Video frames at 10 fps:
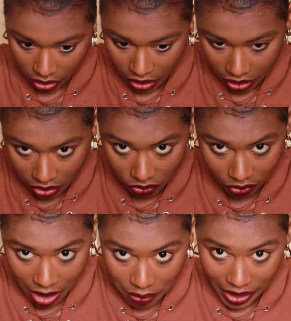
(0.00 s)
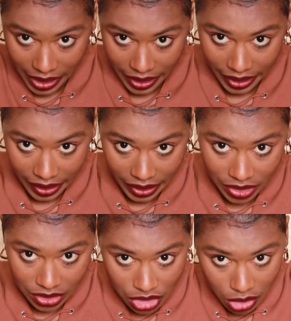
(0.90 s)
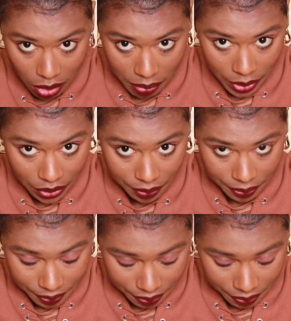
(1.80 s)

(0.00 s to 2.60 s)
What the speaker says: and wrap my hair into a bun.